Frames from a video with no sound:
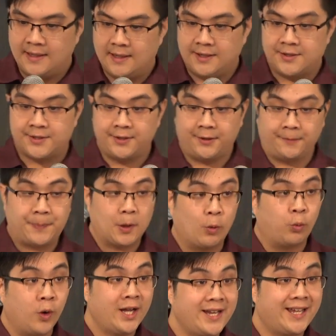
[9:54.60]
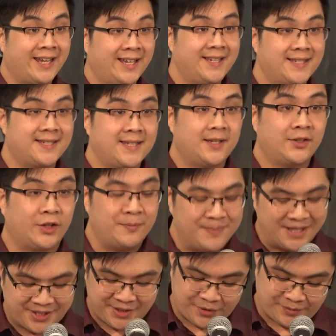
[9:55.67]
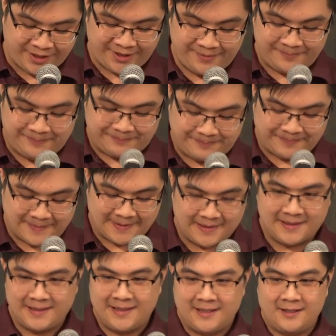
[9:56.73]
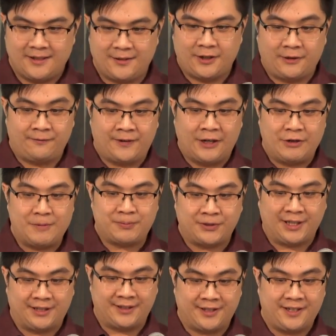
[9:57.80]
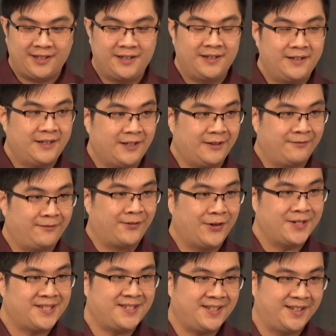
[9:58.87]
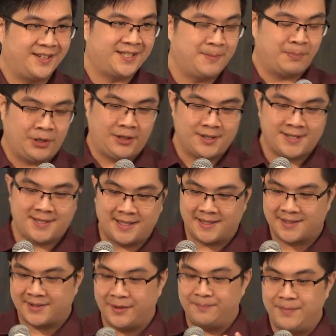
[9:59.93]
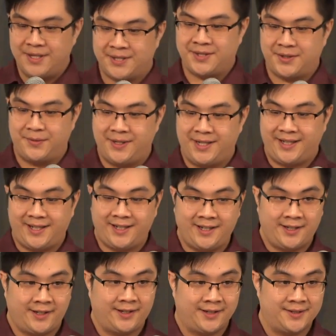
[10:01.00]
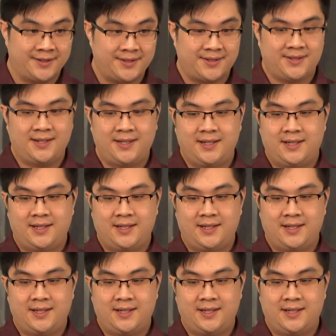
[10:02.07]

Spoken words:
And so, what is the mystery? Very plainly, in verse 6, Paul says, the mystery is